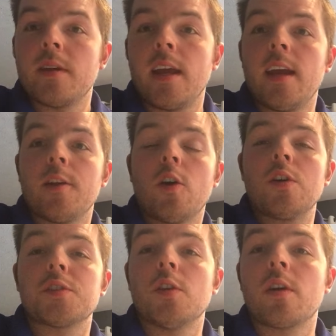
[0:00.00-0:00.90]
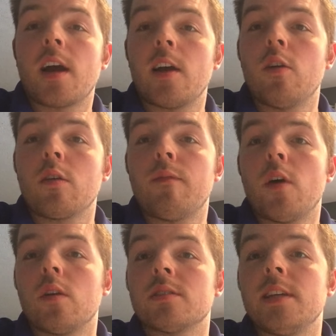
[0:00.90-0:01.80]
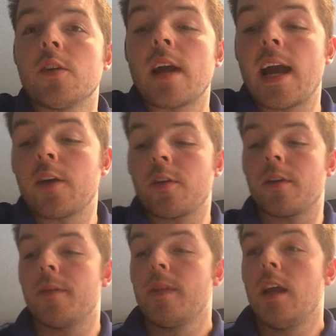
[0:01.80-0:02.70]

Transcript: and also Cuyahoga Falls near Akron.